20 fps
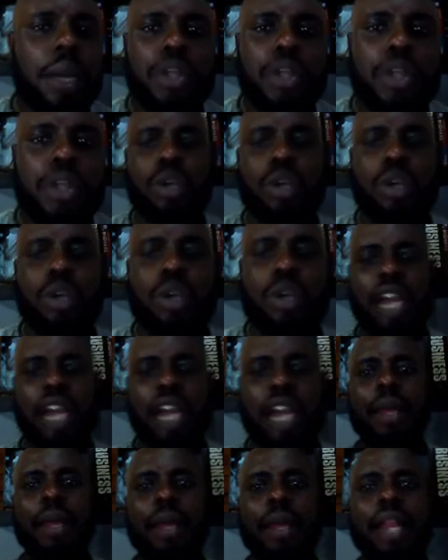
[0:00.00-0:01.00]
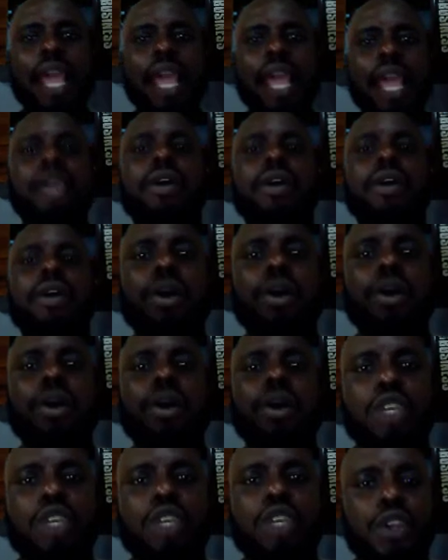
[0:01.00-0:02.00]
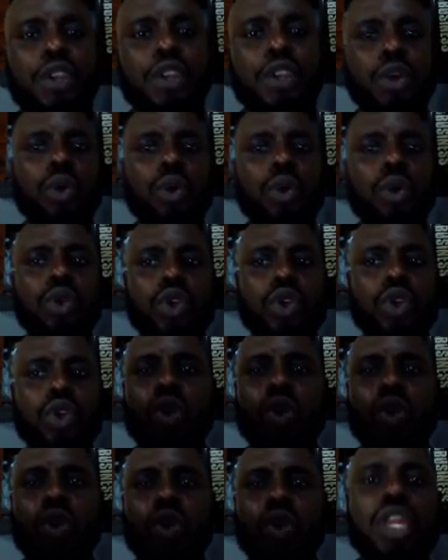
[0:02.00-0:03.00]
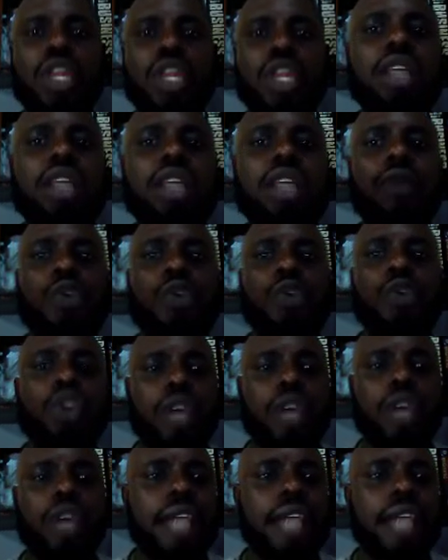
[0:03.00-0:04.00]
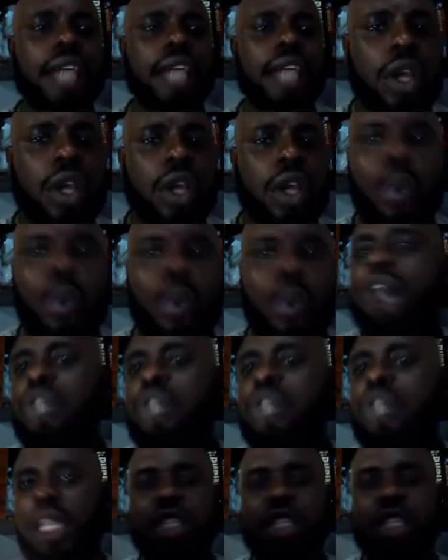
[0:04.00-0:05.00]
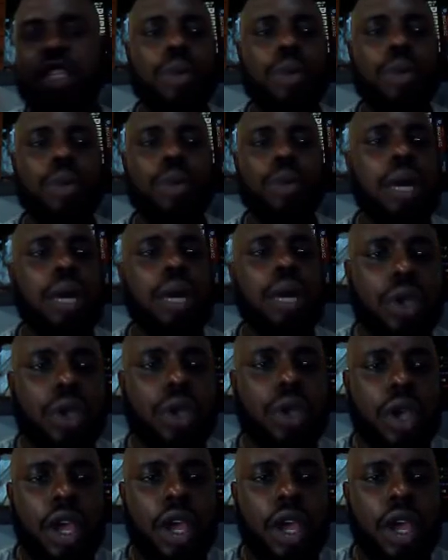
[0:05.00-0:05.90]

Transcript: Please subscribe and like this video so you could get our future guide as soon as it comes out.